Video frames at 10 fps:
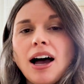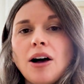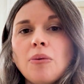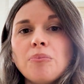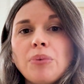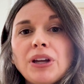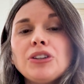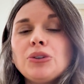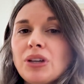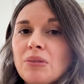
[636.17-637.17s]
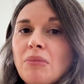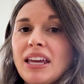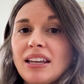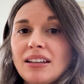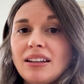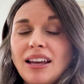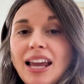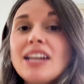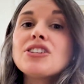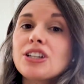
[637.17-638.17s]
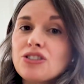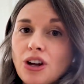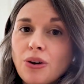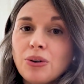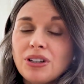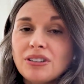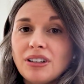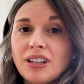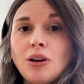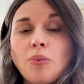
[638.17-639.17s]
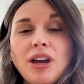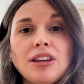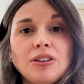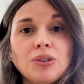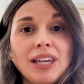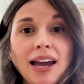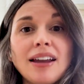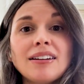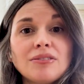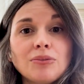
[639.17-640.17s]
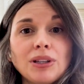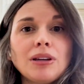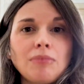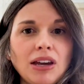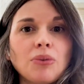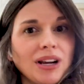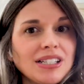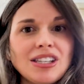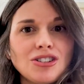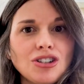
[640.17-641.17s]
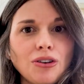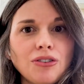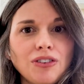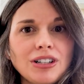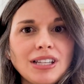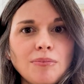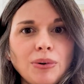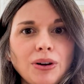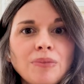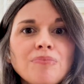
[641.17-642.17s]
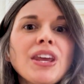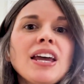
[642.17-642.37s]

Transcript: But you can make an aging joke in a way that you can't really make a racist joke, for example.